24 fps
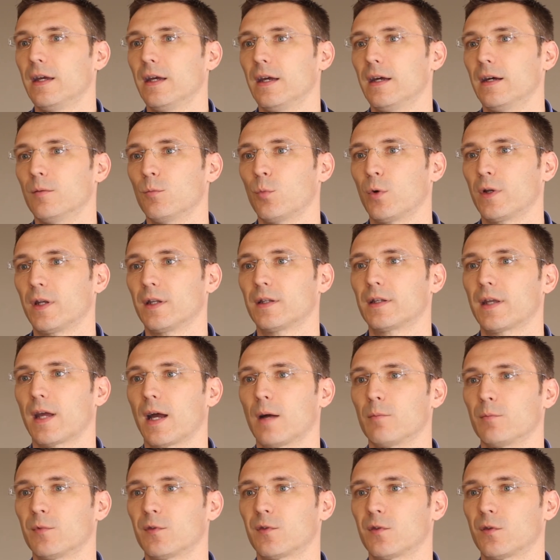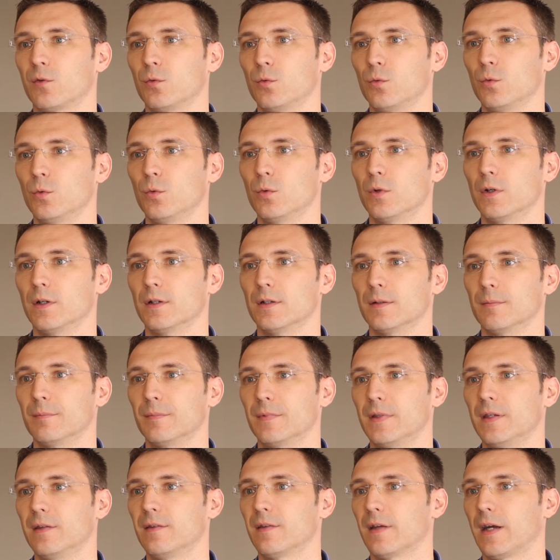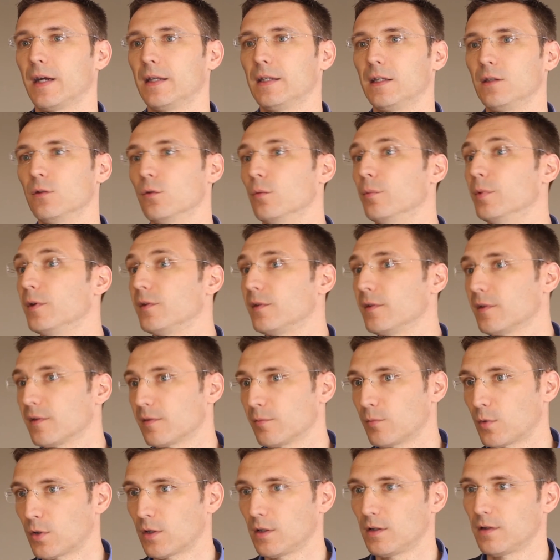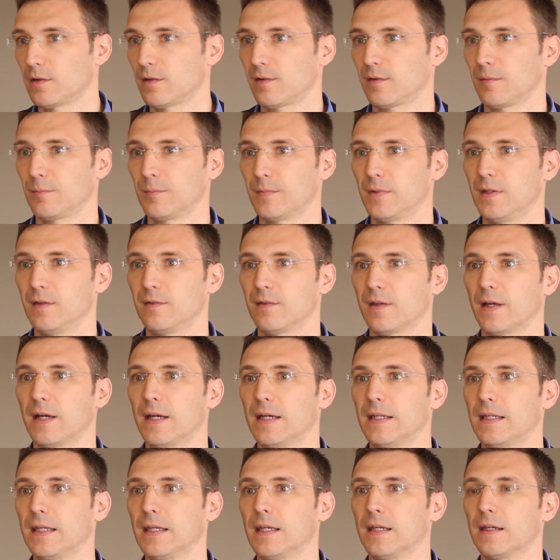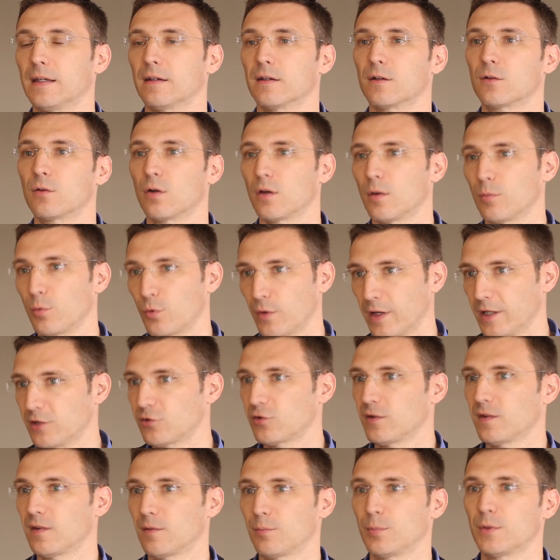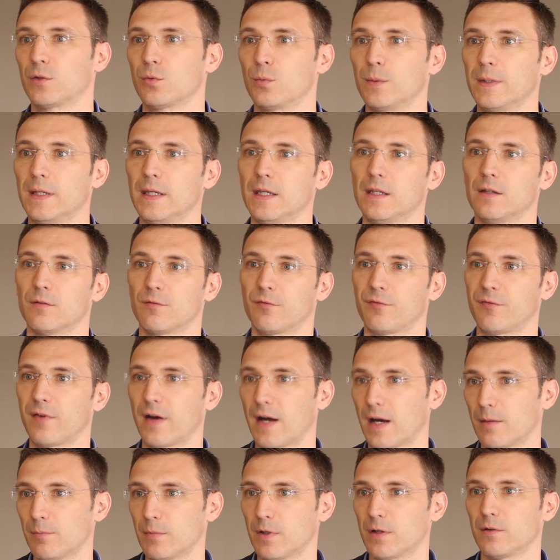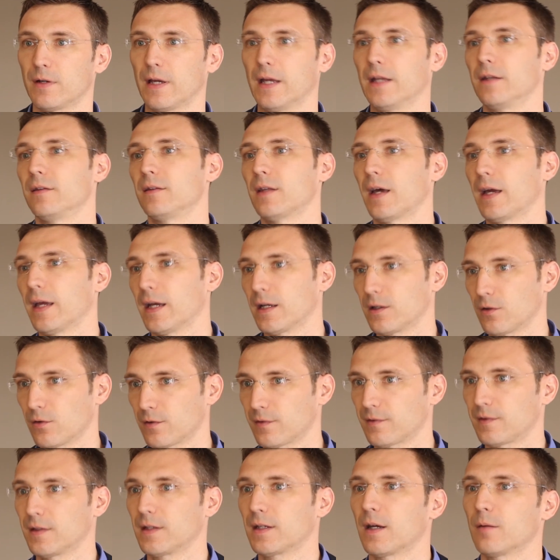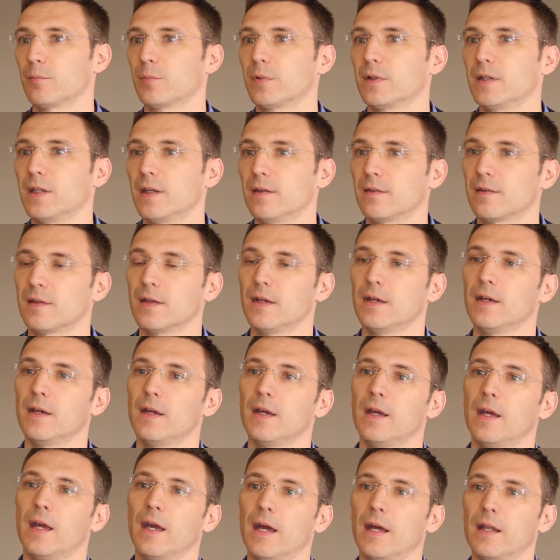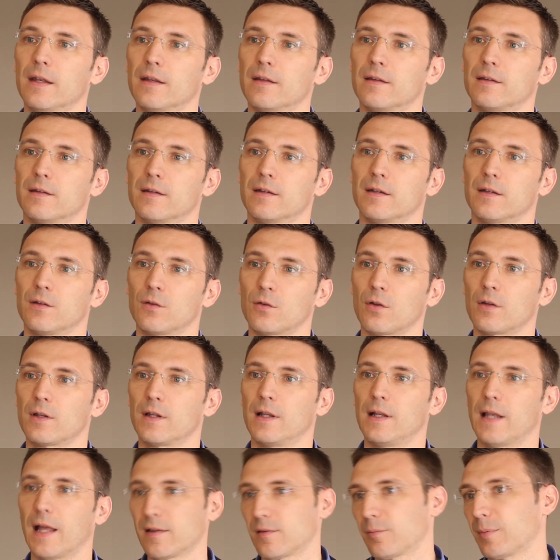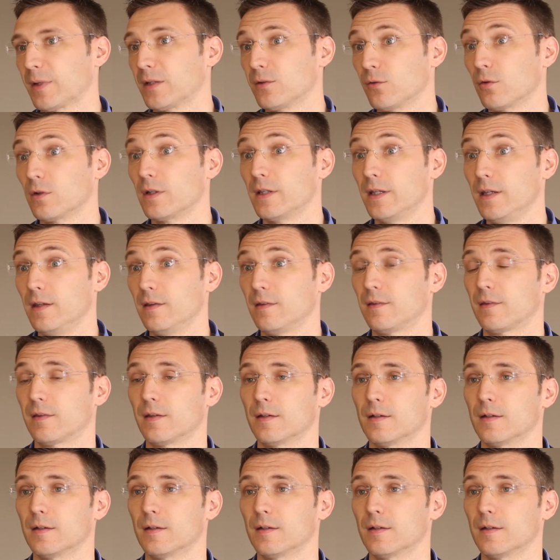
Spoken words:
when it comes to designing new business models, designing collaborations between pharma and diagnostic companies, and last but not least,